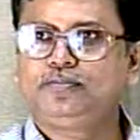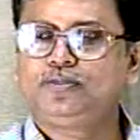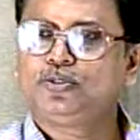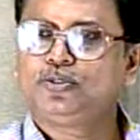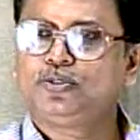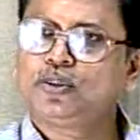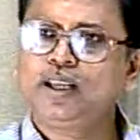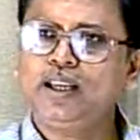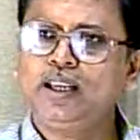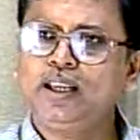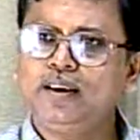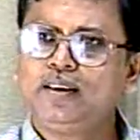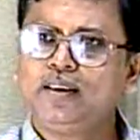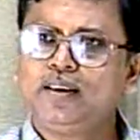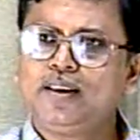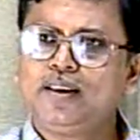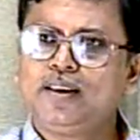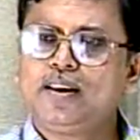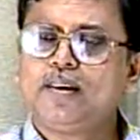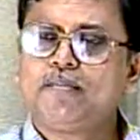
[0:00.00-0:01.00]
Okay,
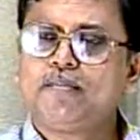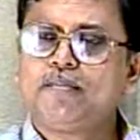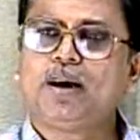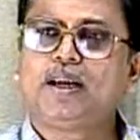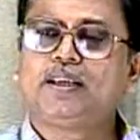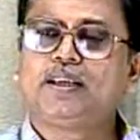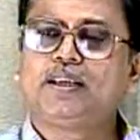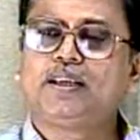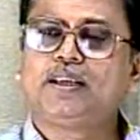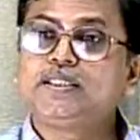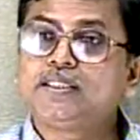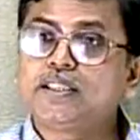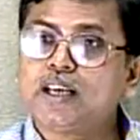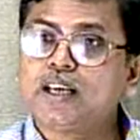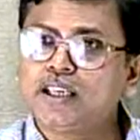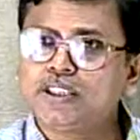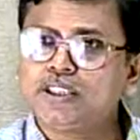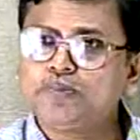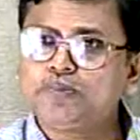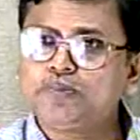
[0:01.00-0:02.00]
but the
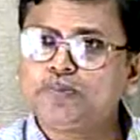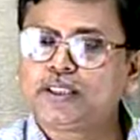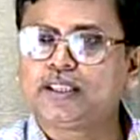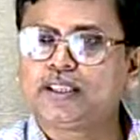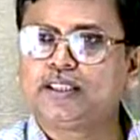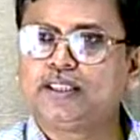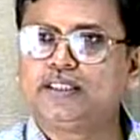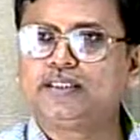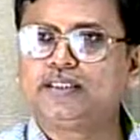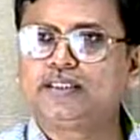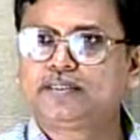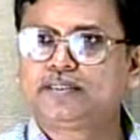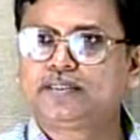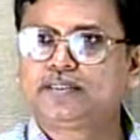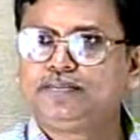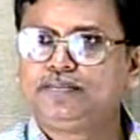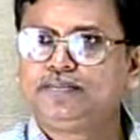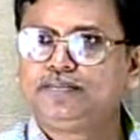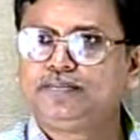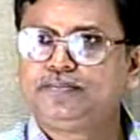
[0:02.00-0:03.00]
charged particles,
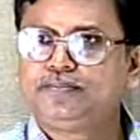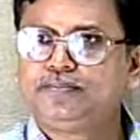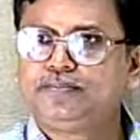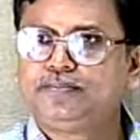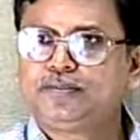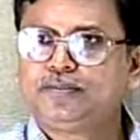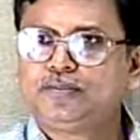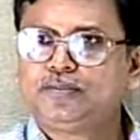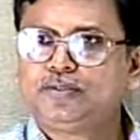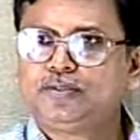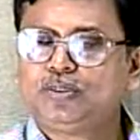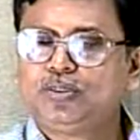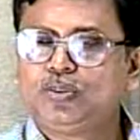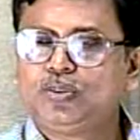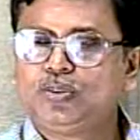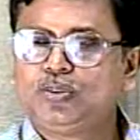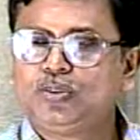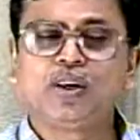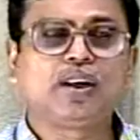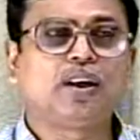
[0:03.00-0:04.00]

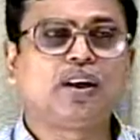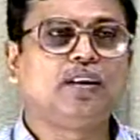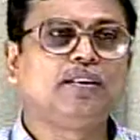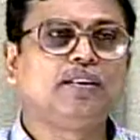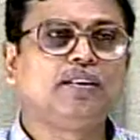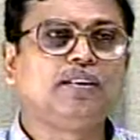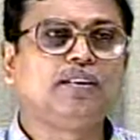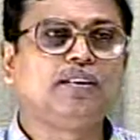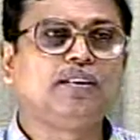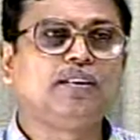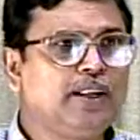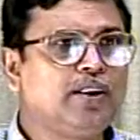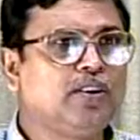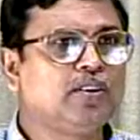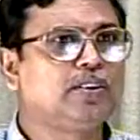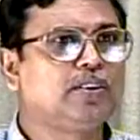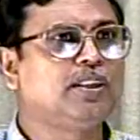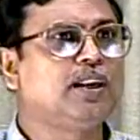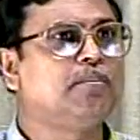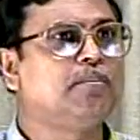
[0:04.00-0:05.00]
what depending
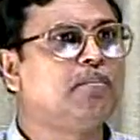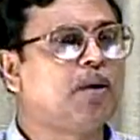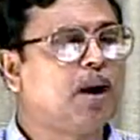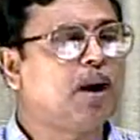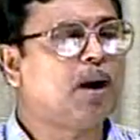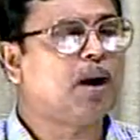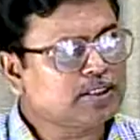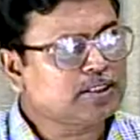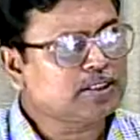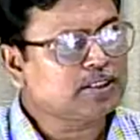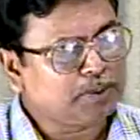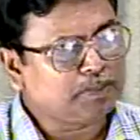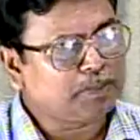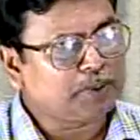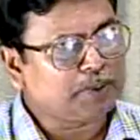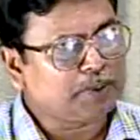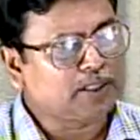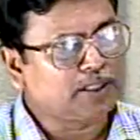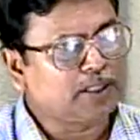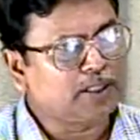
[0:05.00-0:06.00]
on the mass of the
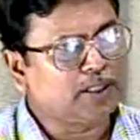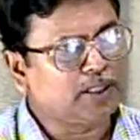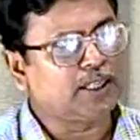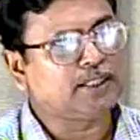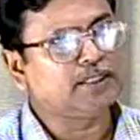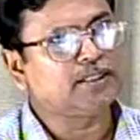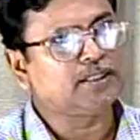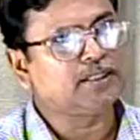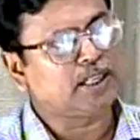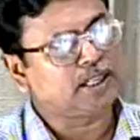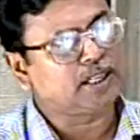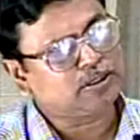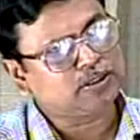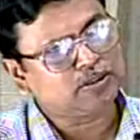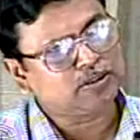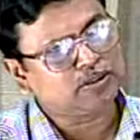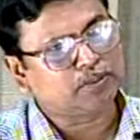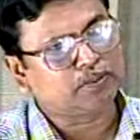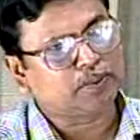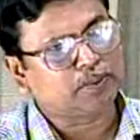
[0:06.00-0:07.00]
particle and charge of
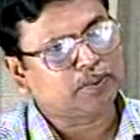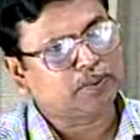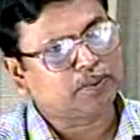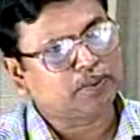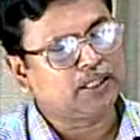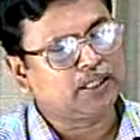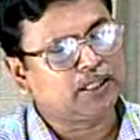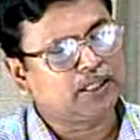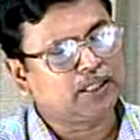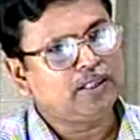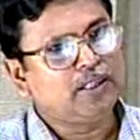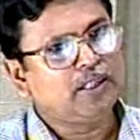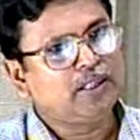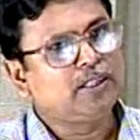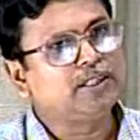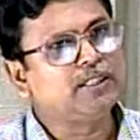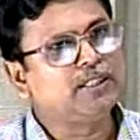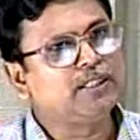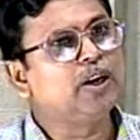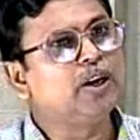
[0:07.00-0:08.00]
the particle,
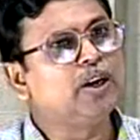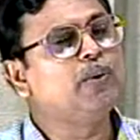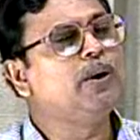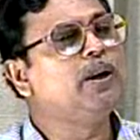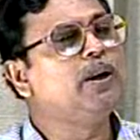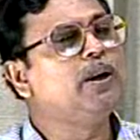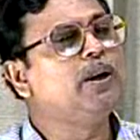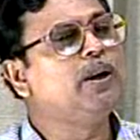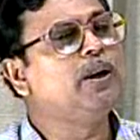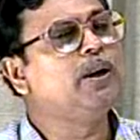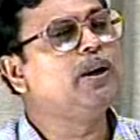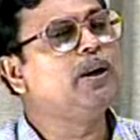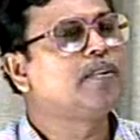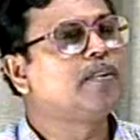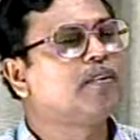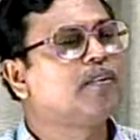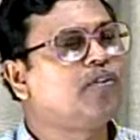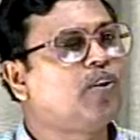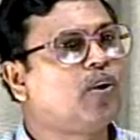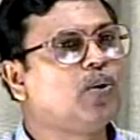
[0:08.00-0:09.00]
they will
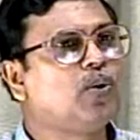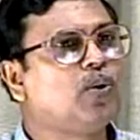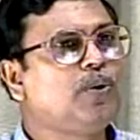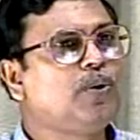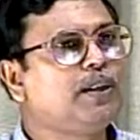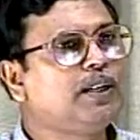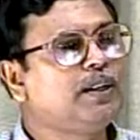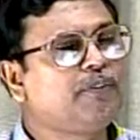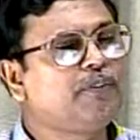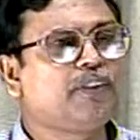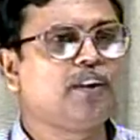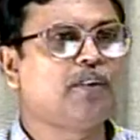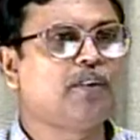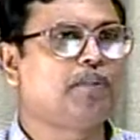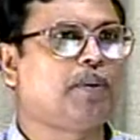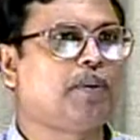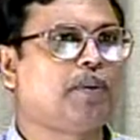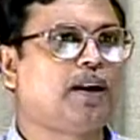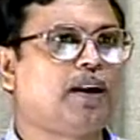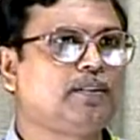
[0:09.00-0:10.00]
follow different
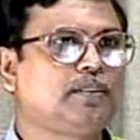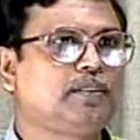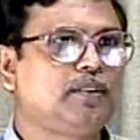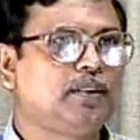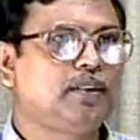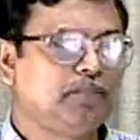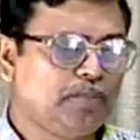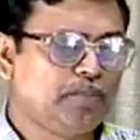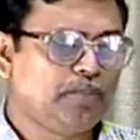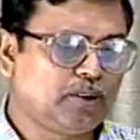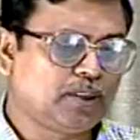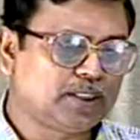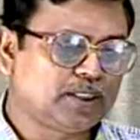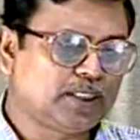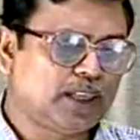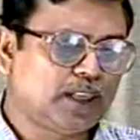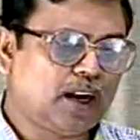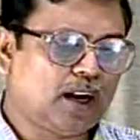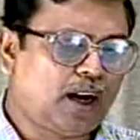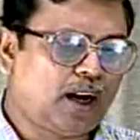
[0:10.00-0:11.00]
path because
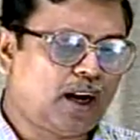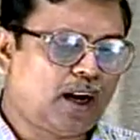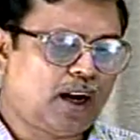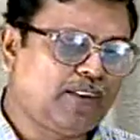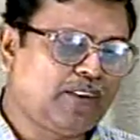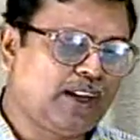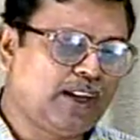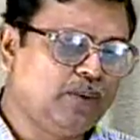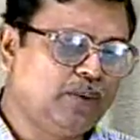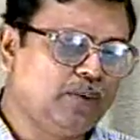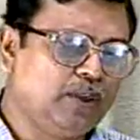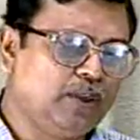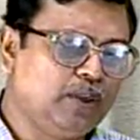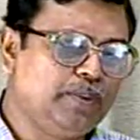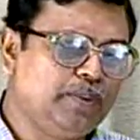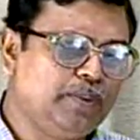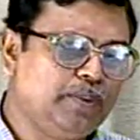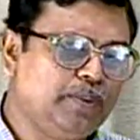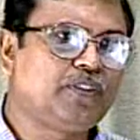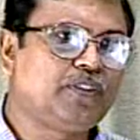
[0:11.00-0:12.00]
their R value will be
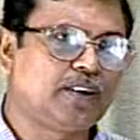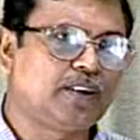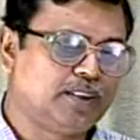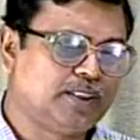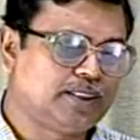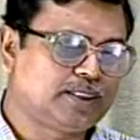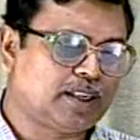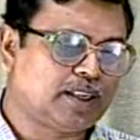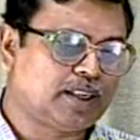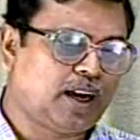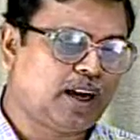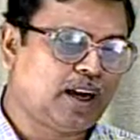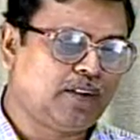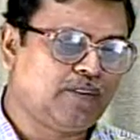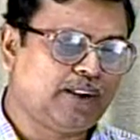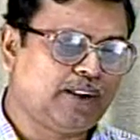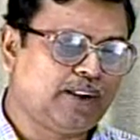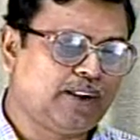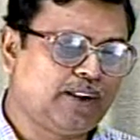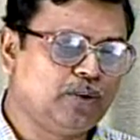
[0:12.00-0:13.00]
different. This R
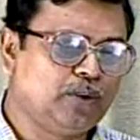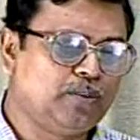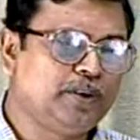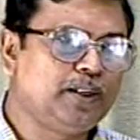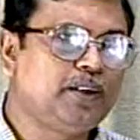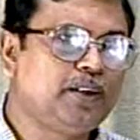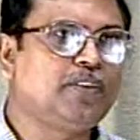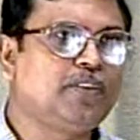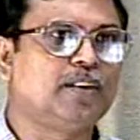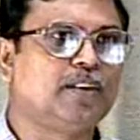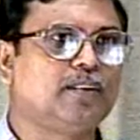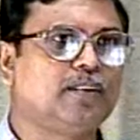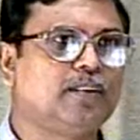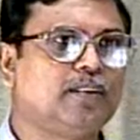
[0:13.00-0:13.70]
value will be different.